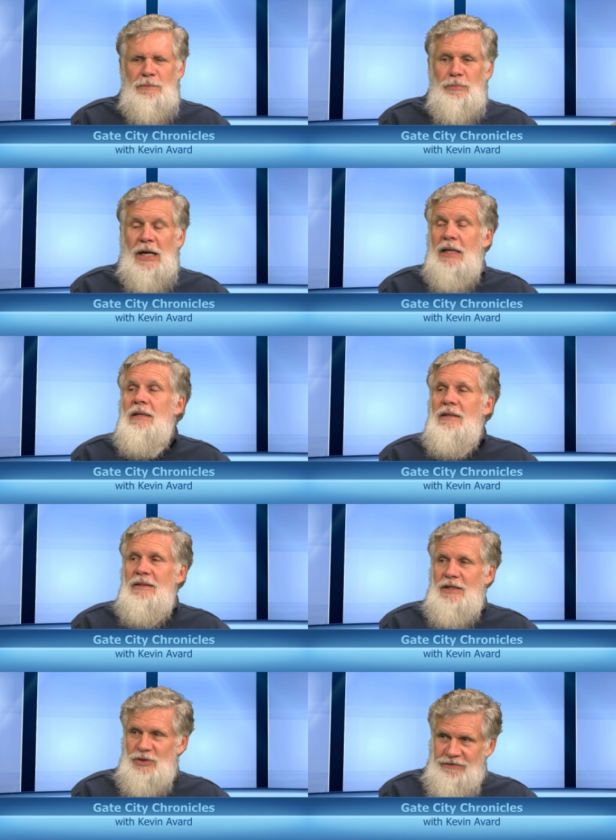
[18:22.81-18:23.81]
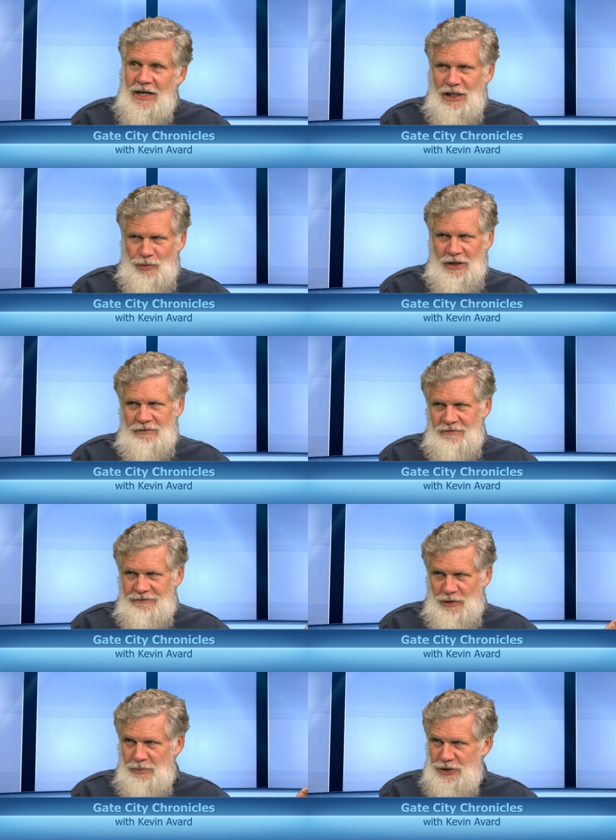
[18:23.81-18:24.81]
but there's a following
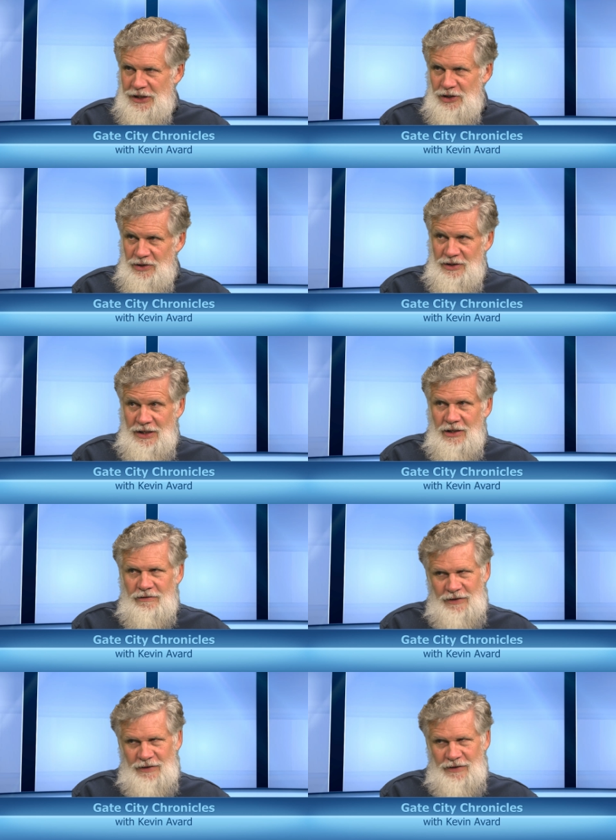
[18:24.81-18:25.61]
for a particular year,